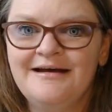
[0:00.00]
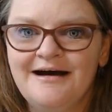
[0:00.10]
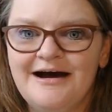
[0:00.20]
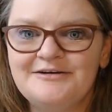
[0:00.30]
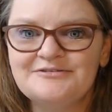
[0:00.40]

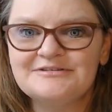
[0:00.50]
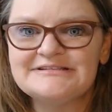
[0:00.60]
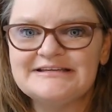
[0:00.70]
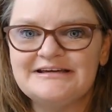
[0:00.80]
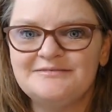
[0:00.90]
under the
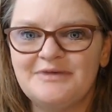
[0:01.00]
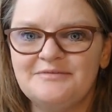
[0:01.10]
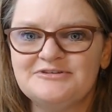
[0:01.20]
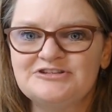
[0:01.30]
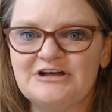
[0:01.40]
Skin by
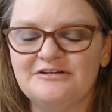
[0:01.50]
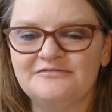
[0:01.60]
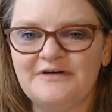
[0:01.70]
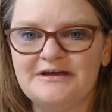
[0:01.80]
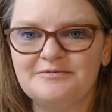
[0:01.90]
Michel
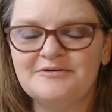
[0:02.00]
Faber.